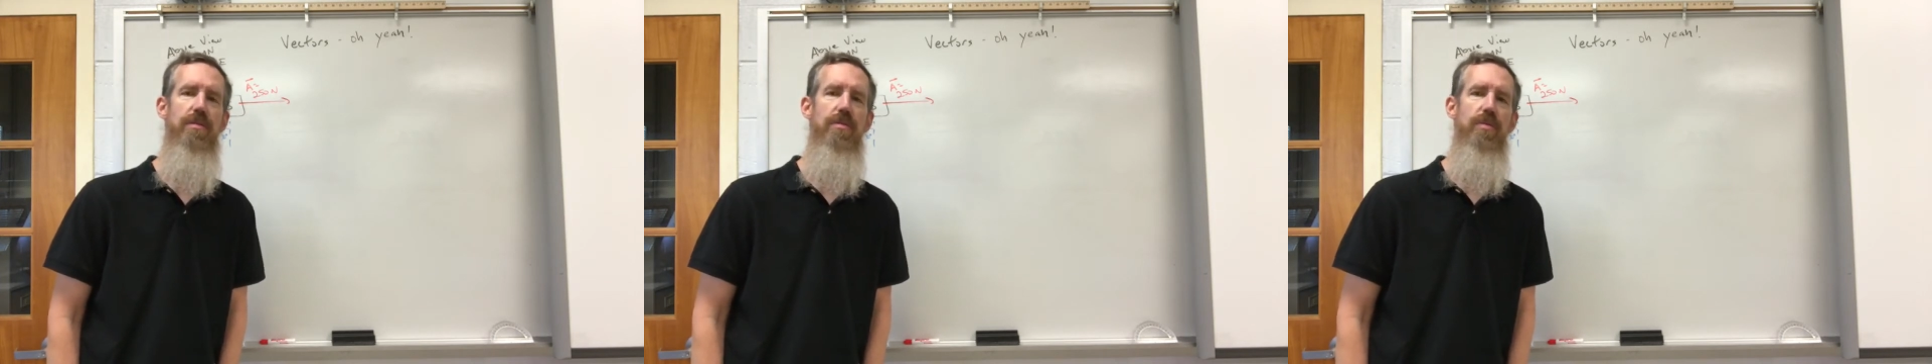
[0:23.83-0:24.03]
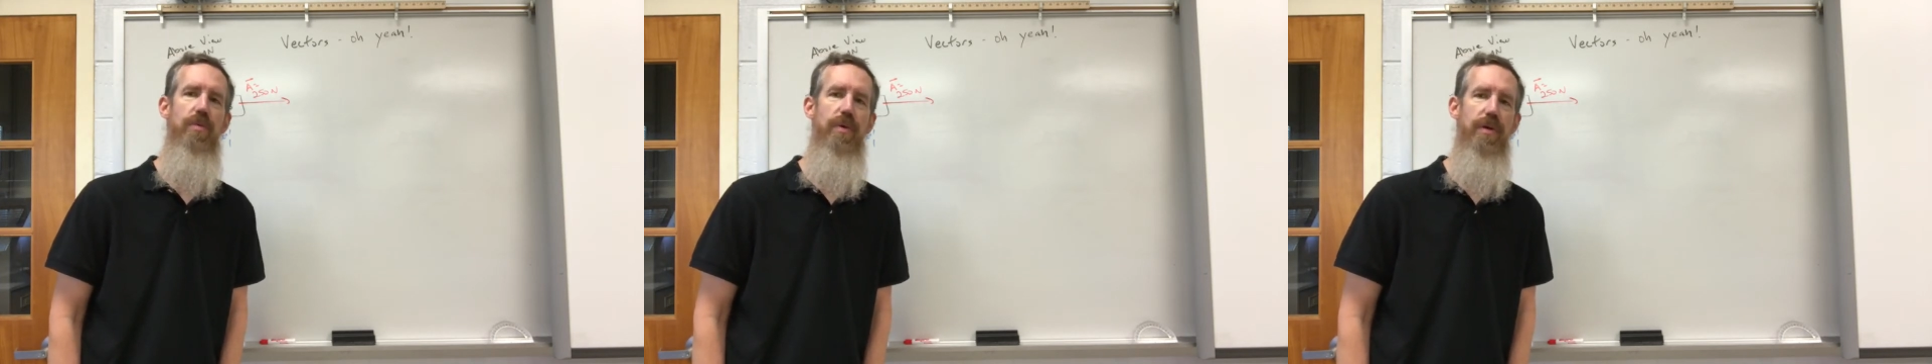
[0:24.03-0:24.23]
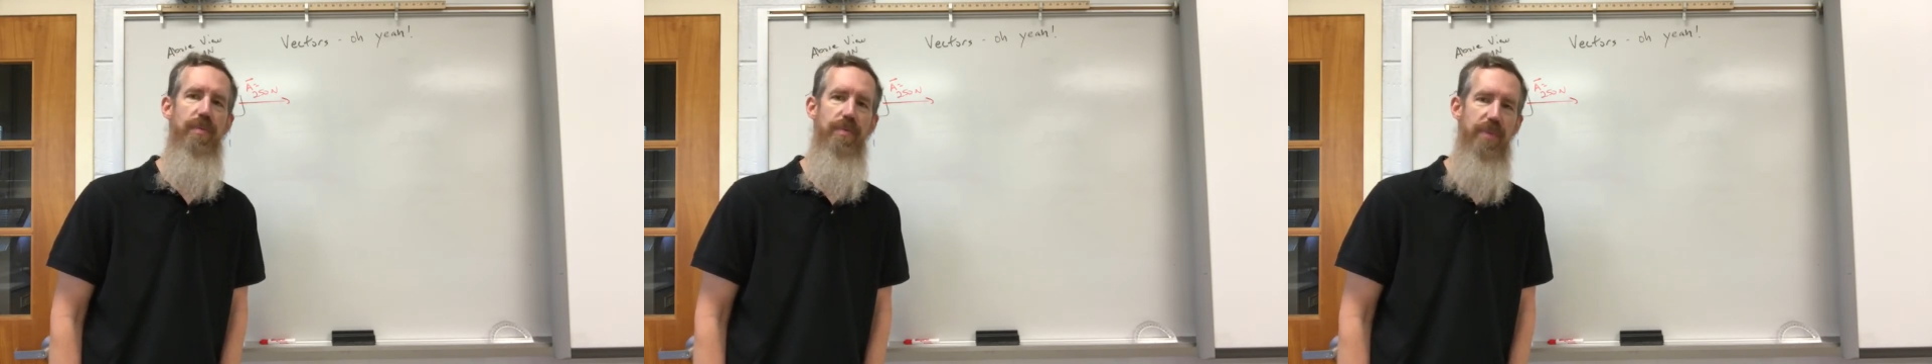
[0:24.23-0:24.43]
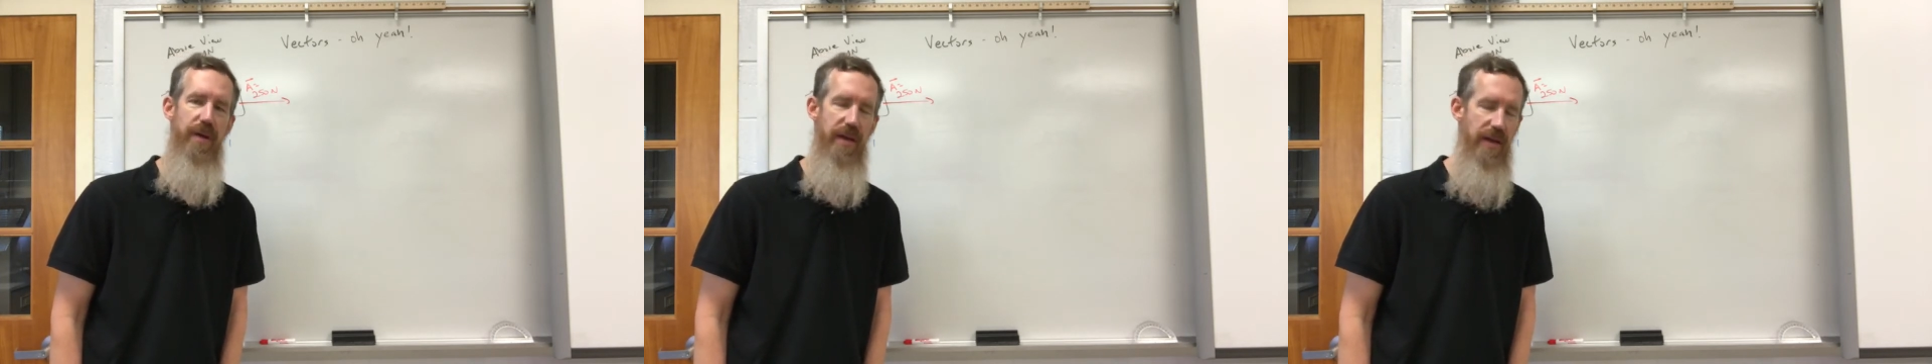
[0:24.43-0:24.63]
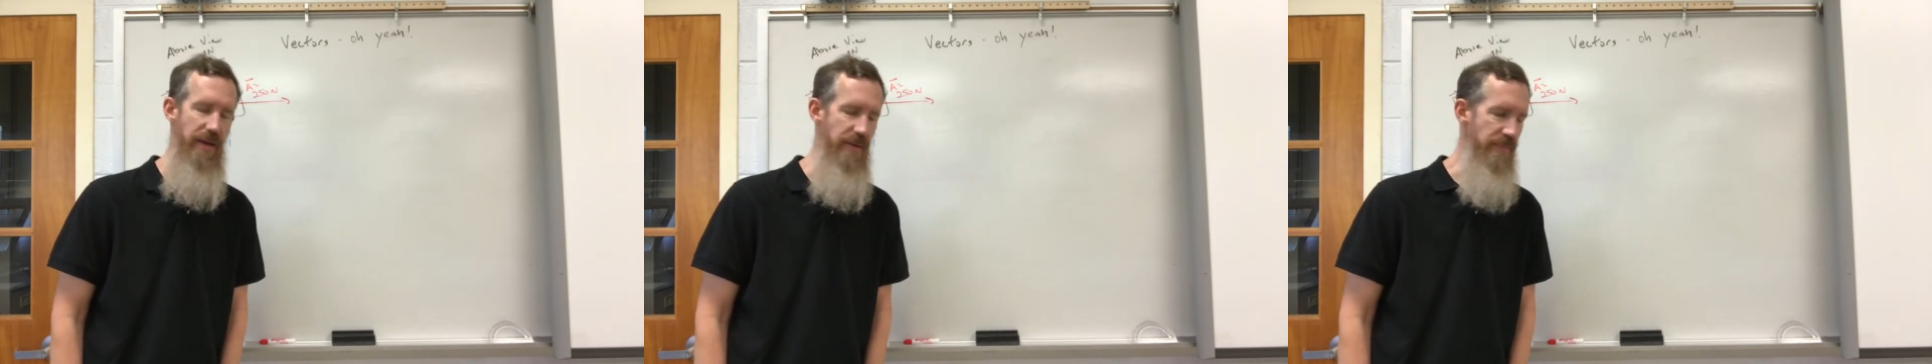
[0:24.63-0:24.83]
would
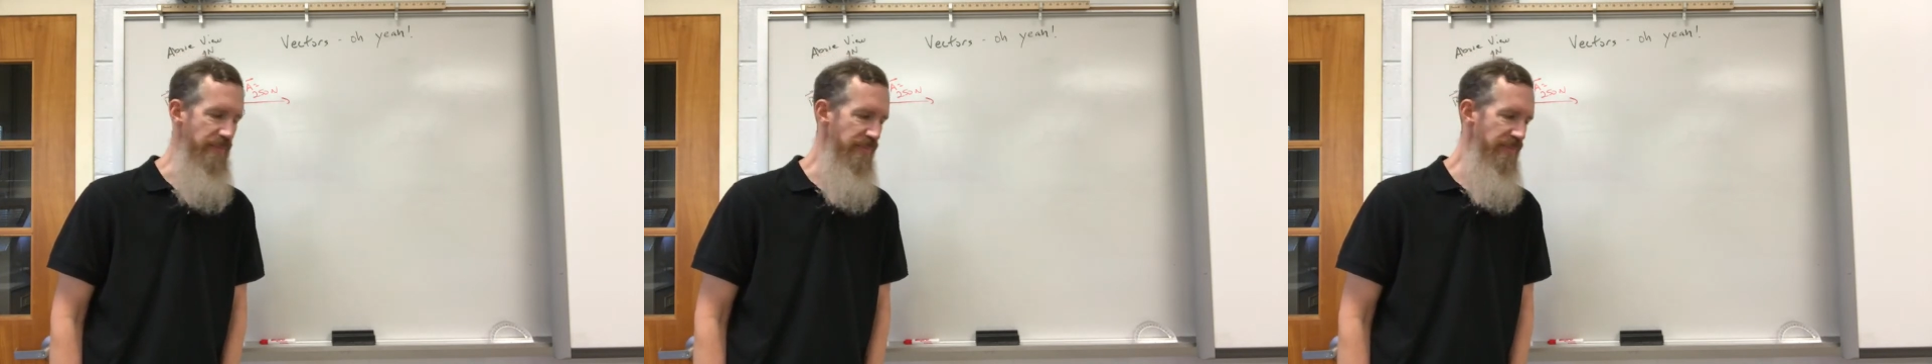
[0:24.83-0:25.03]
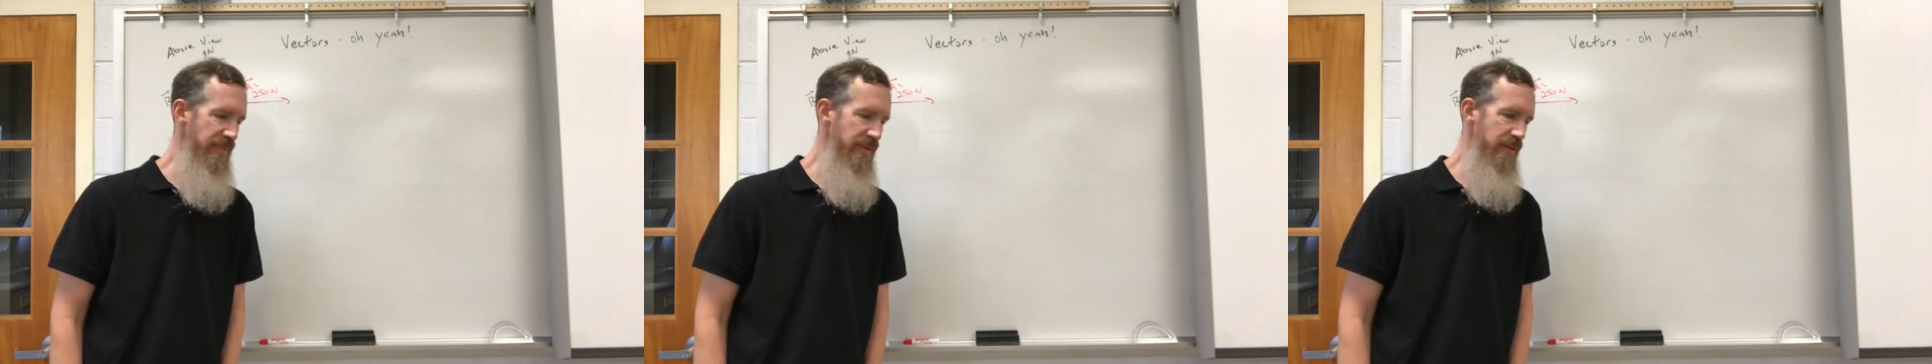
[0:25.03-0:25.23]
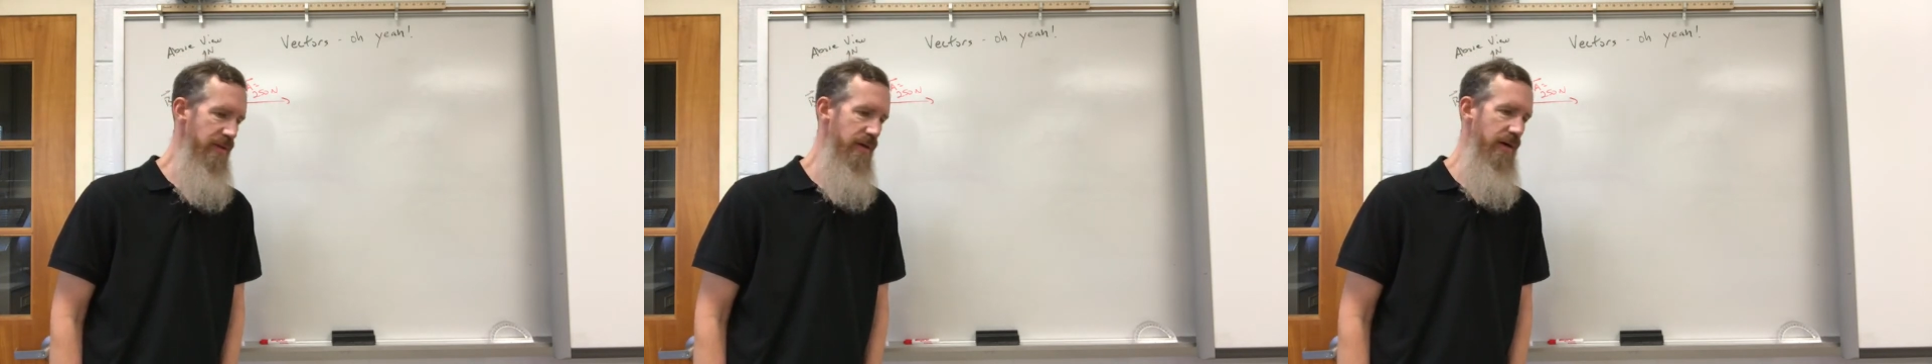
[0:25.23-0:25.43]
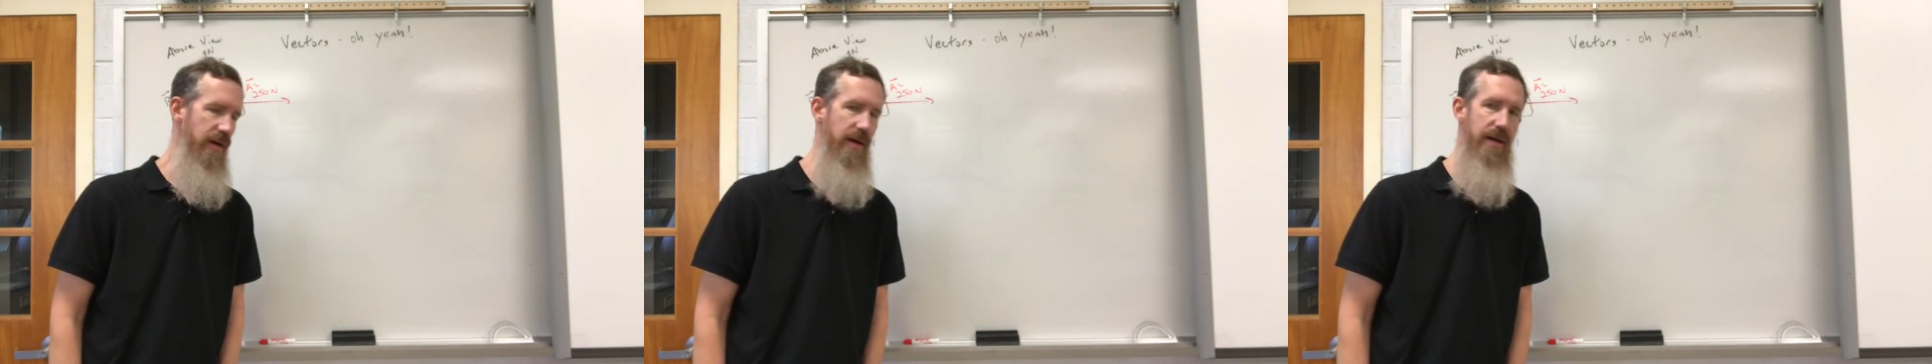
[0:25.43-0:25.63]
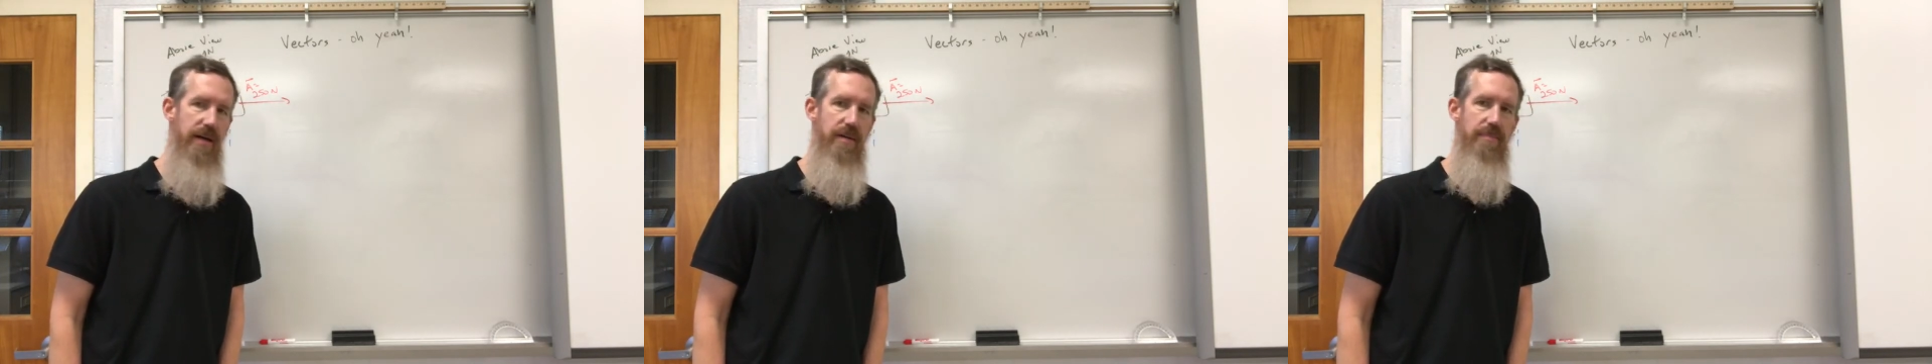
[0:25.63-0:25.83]
be.
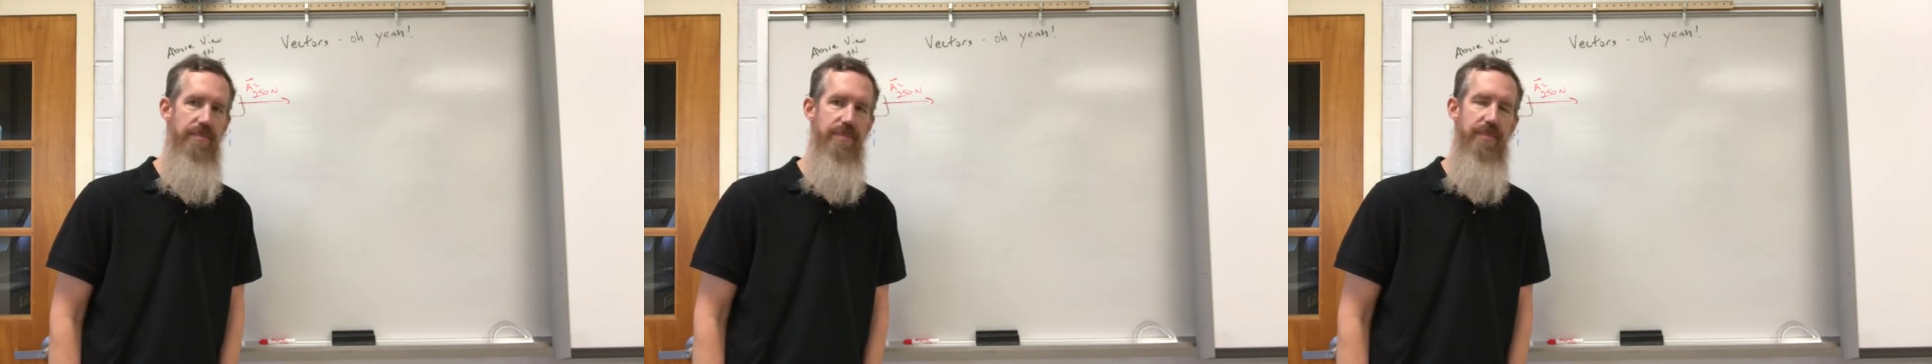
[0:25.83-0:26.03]
And